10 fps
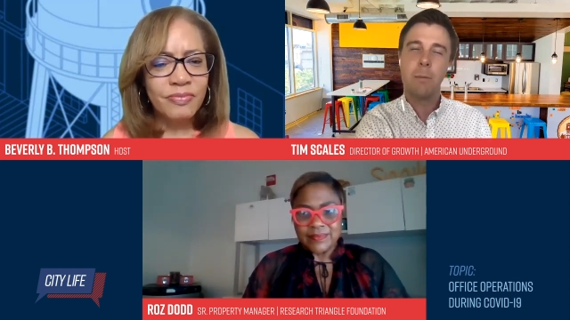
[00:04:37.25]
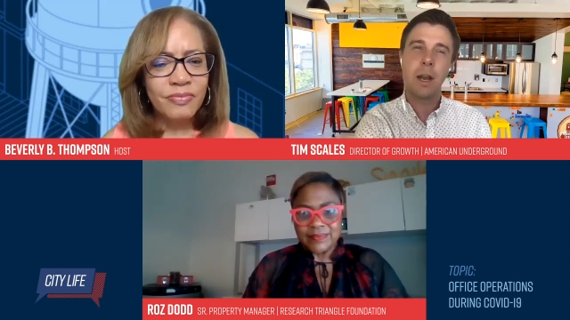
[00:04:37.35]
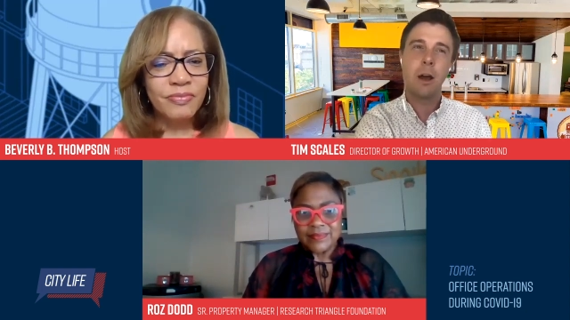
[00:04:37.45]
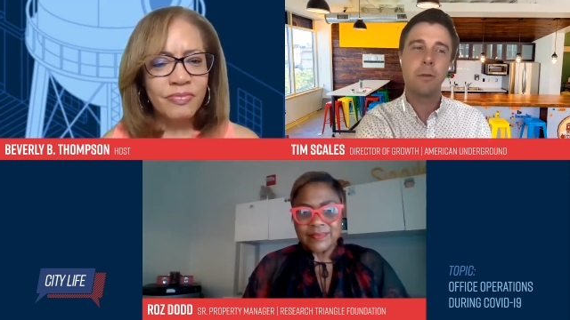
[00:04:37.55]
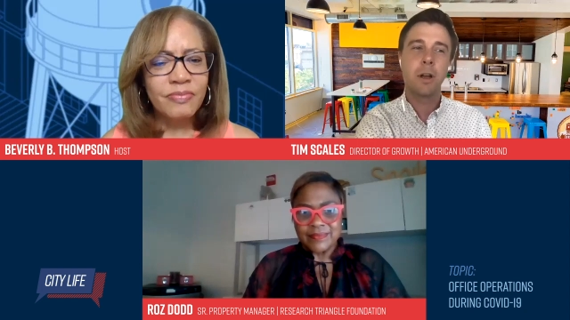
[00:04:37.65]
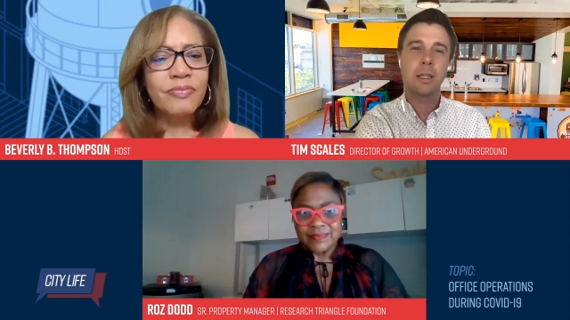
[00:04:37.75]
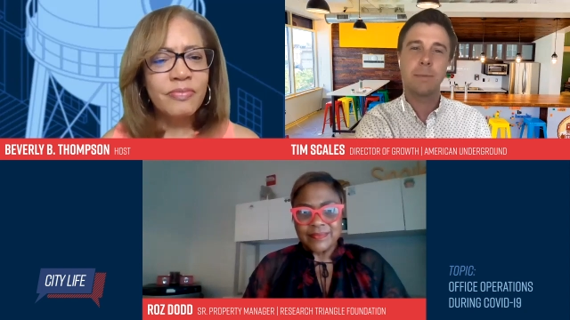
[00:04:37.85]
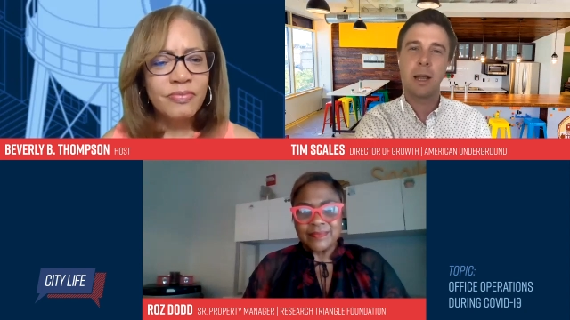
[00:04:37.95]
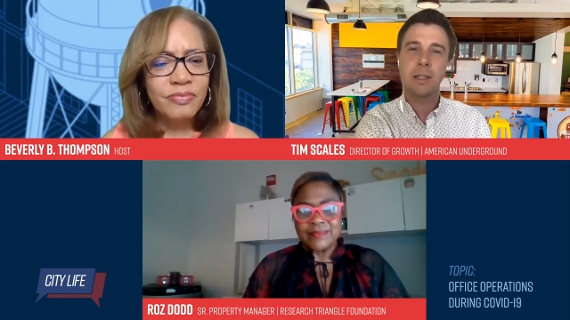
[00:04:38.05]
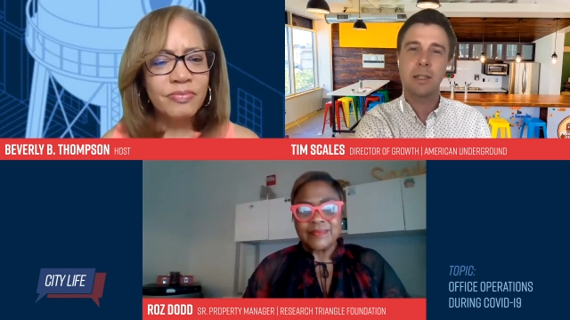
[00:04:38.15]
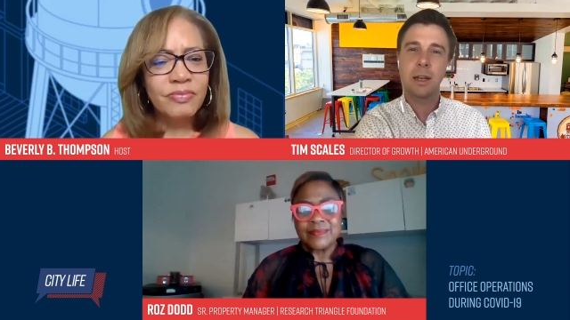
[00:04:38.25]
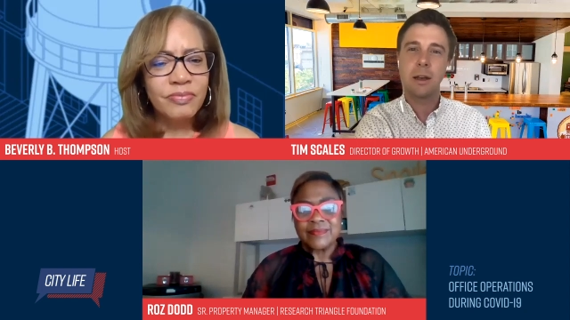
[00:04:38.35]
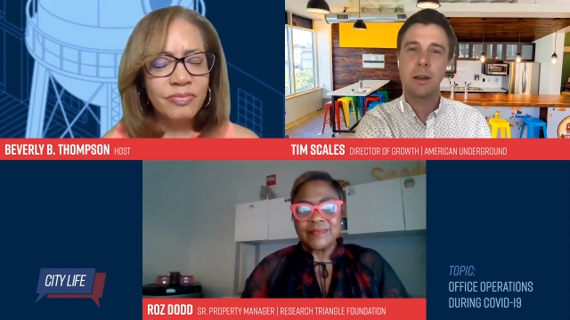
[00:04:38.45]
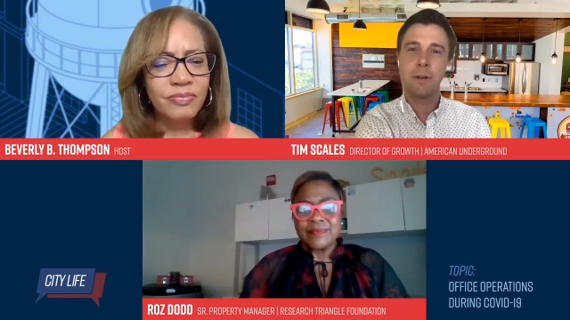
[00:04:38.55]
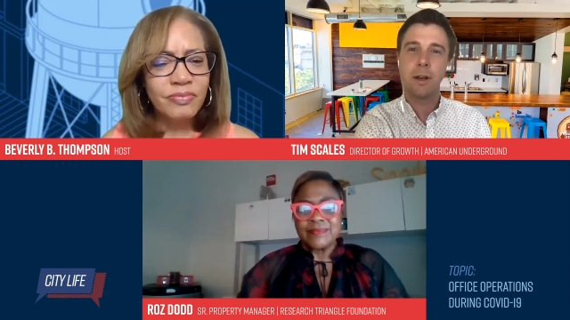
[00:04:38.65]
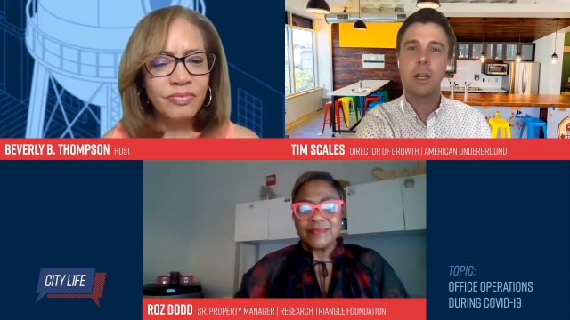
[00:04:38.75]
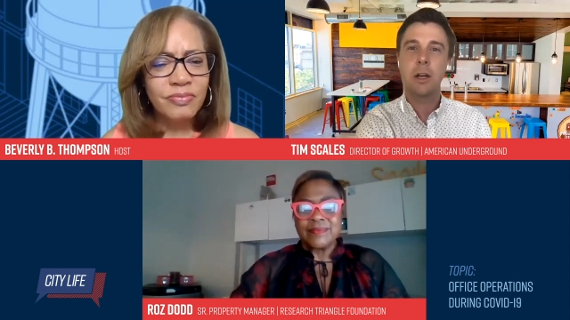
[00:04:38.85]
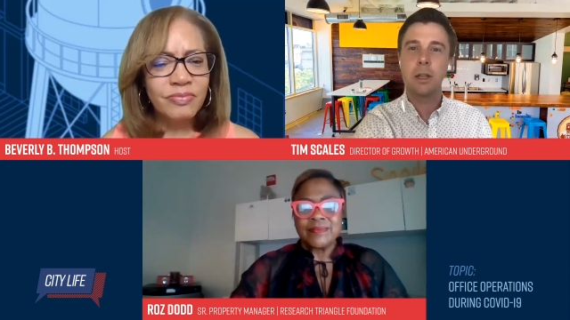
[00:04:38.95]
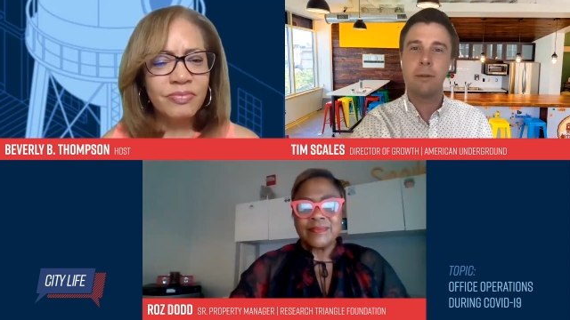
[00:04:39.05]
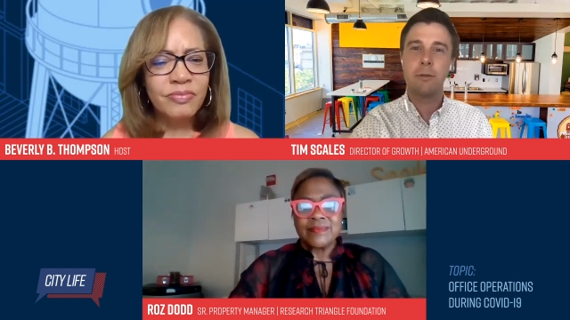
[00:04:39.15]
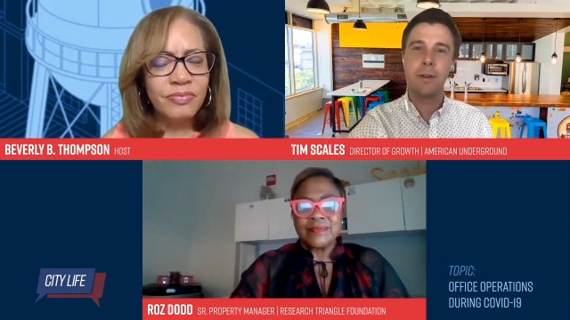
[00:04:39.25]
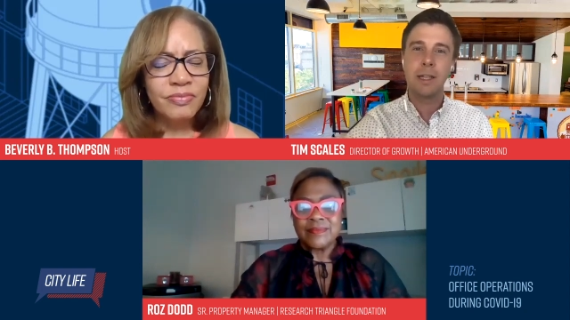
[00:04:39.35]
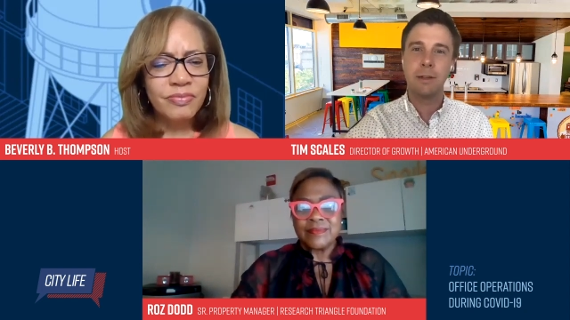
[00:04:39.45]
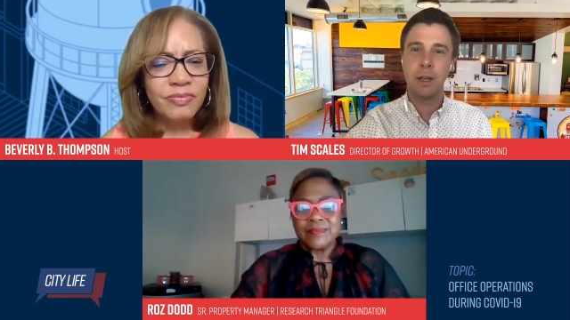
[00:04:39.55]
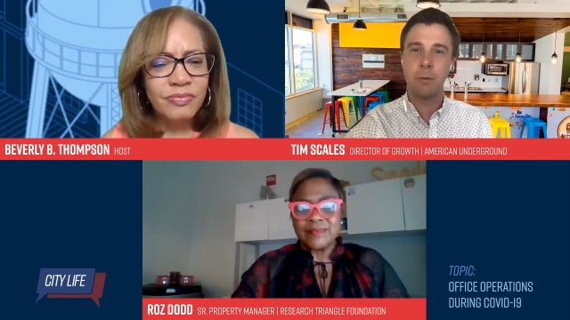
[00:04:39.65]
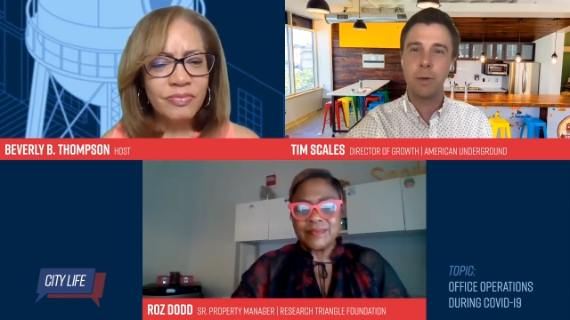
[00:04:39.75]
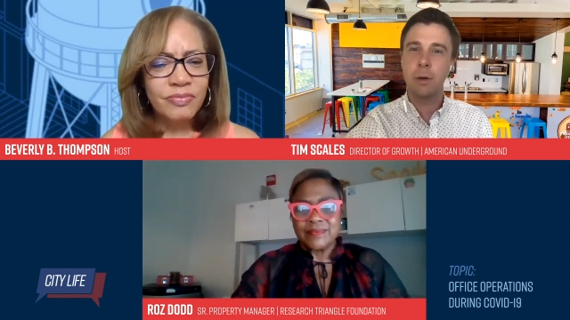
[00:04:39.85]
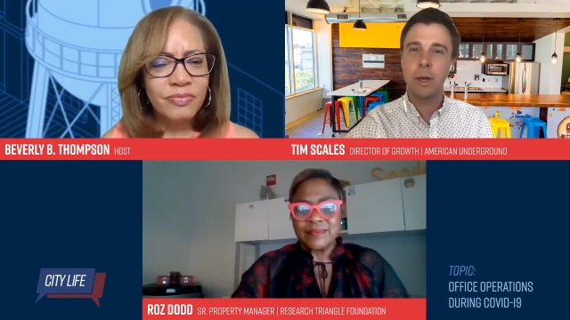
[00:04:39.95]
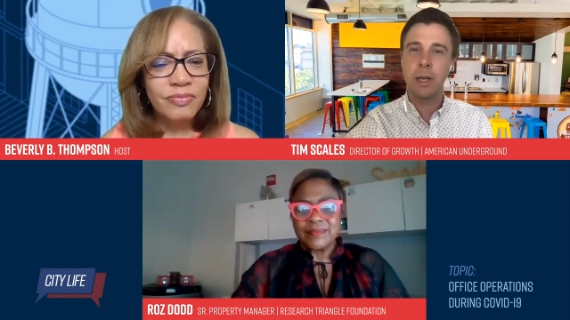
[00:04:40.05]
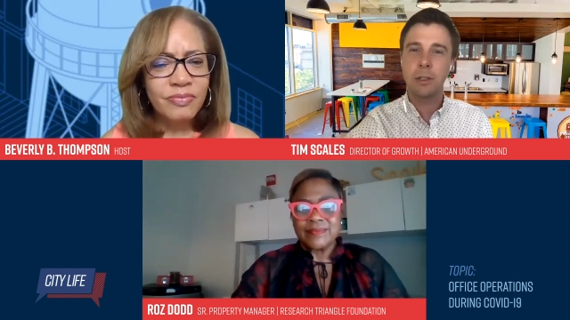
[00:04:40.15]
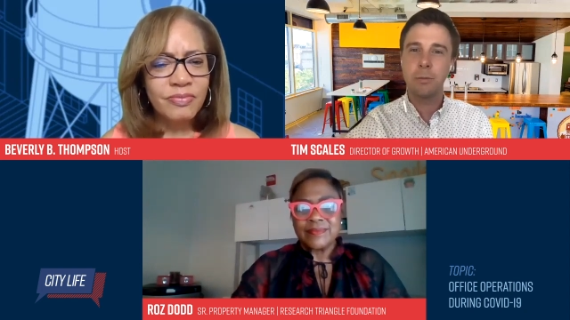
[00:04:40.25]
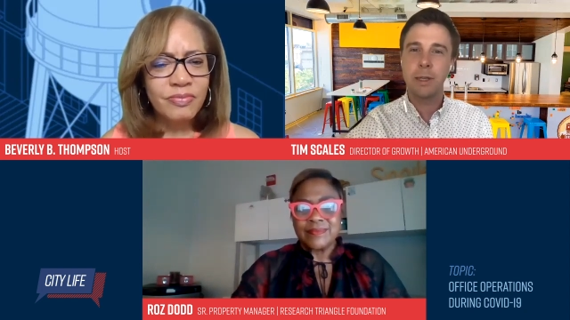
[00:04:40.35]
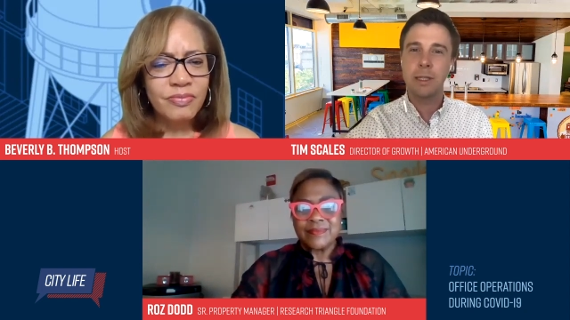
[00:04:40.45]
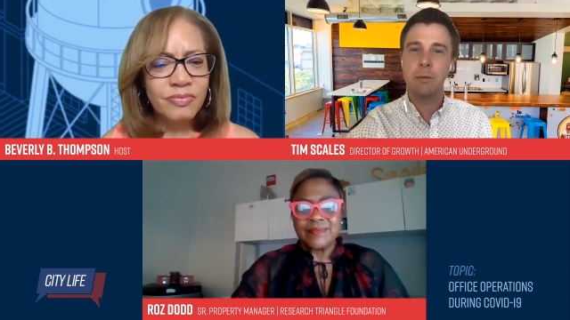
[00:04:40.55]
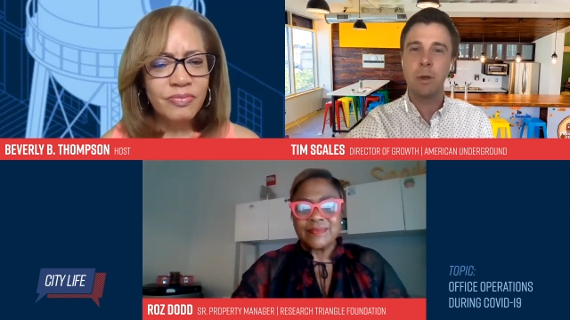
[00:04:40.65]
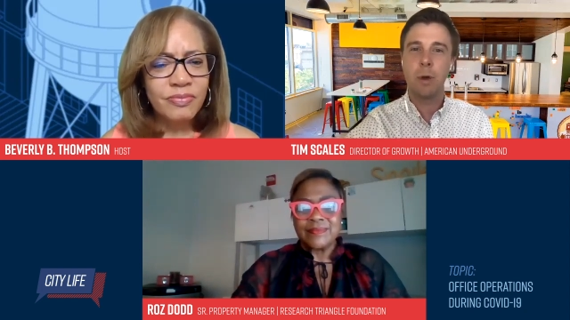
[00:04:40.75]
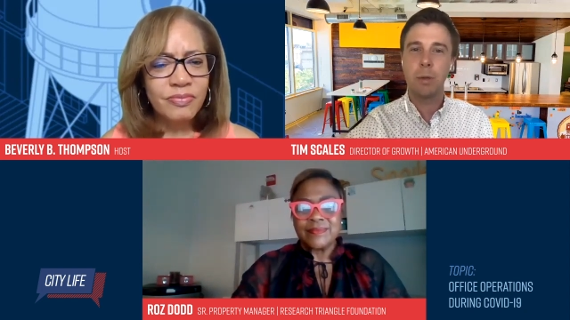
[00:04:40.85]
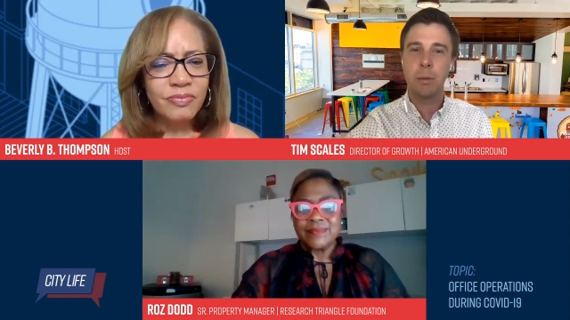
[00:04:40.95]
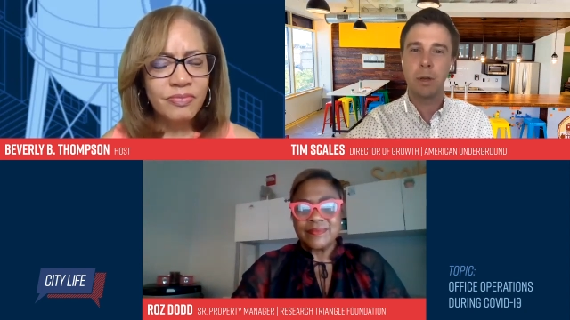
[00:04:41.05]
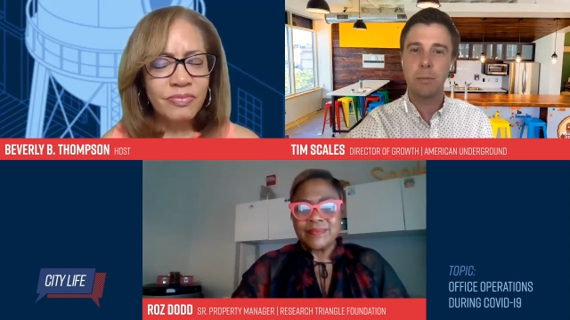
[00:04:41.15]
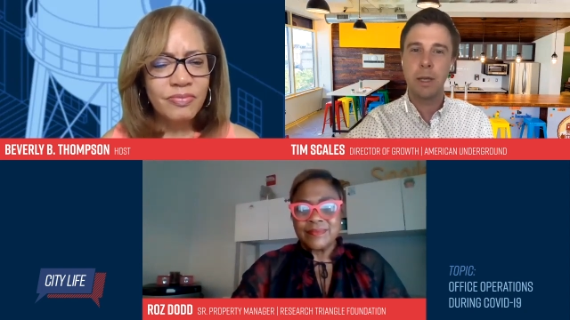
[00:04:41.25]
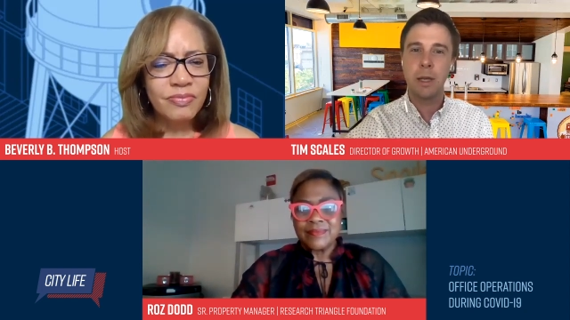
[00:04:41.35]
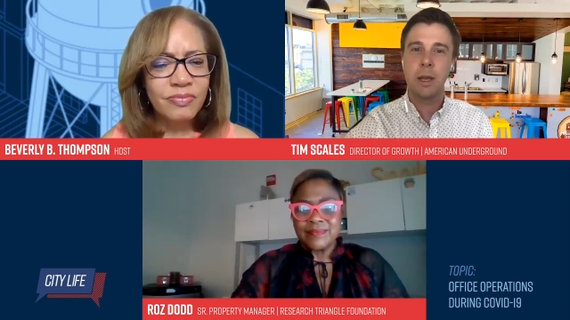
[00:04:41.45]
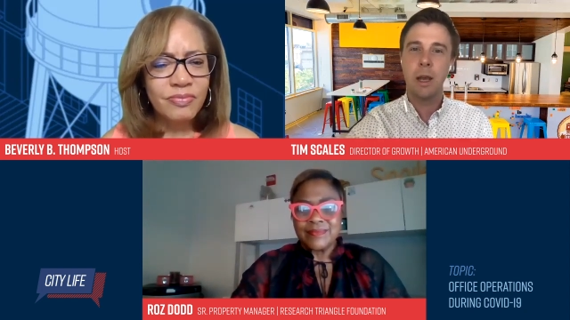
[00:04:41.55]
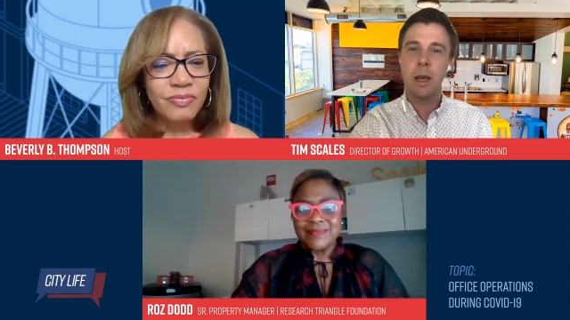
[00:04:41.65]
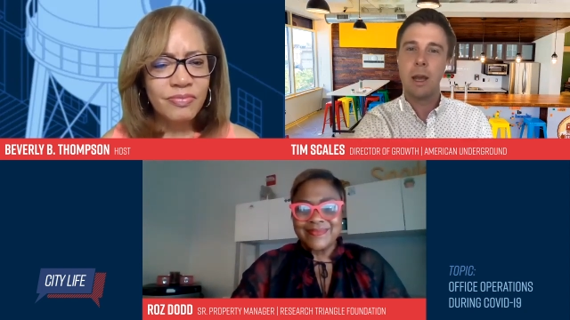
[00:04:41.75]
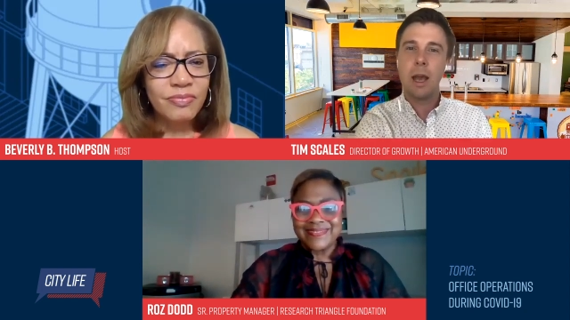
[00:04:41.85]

Speaker 1: But overall, it's balanced at a, a, fairly good level of activity. We don't want it too busy. We want people to be